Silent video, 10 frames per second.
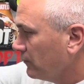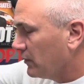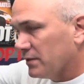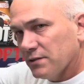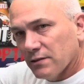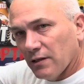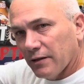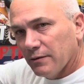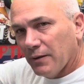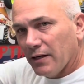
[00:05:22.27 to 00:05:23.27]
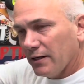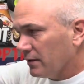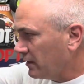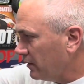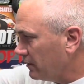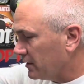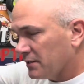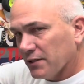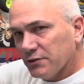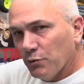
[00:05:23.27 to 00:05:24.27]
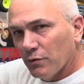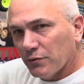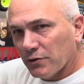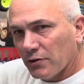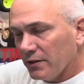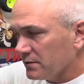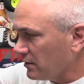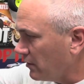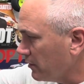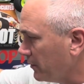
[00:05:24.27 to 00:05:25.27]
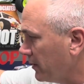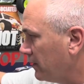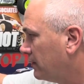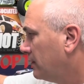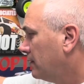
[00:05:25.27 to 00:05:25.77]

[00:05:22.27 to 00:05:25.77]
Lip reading: This is not the body out there. That's actually one for Chris, our other buddy.